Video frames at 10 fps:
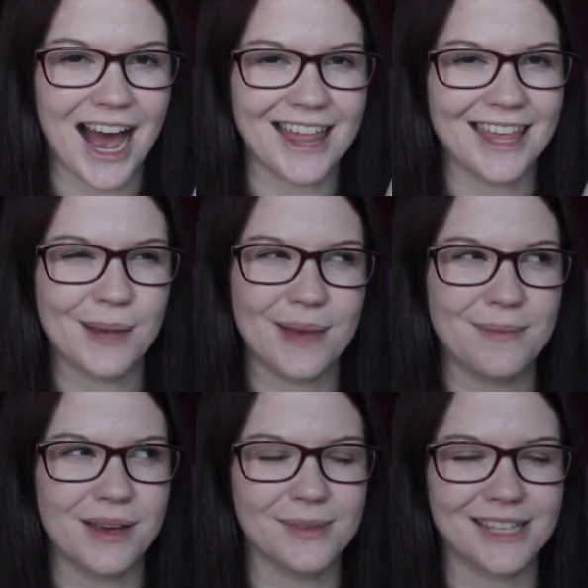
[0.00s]
I think
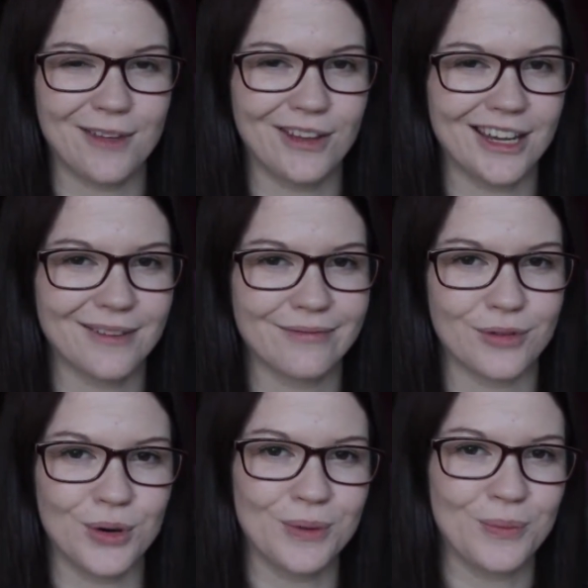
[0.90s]
maybe I'm saving it
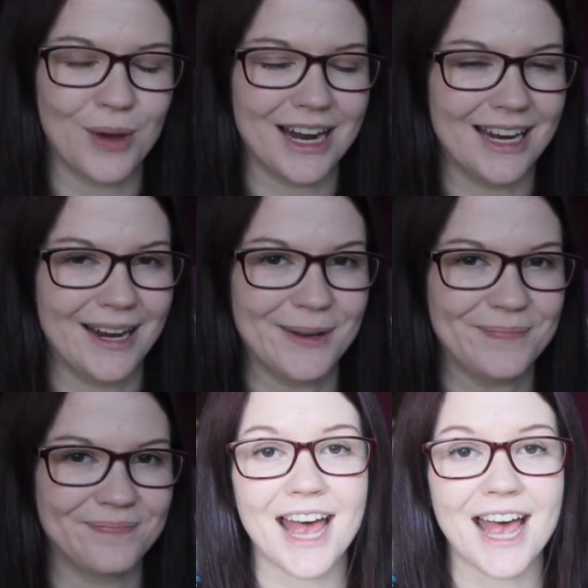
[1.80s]
for when I need it.